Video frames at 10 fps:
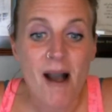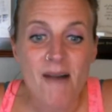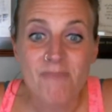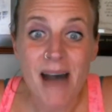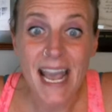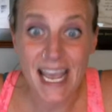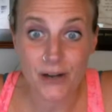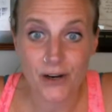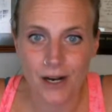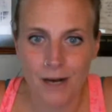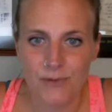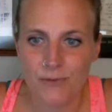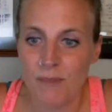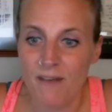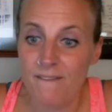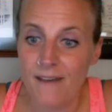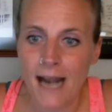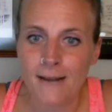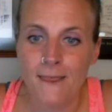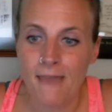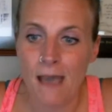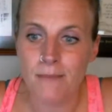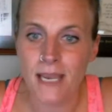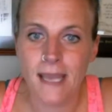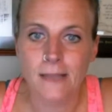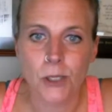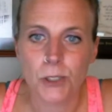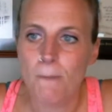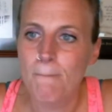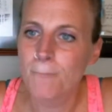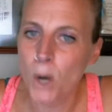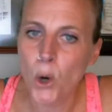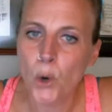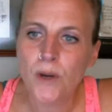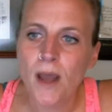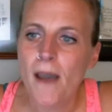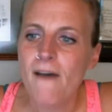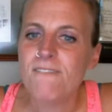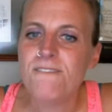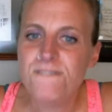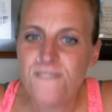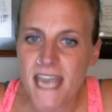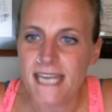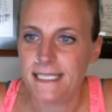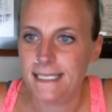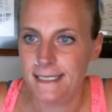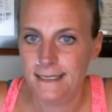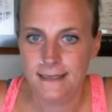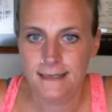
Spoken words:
My anger comes from the fact that that man looked bold-faced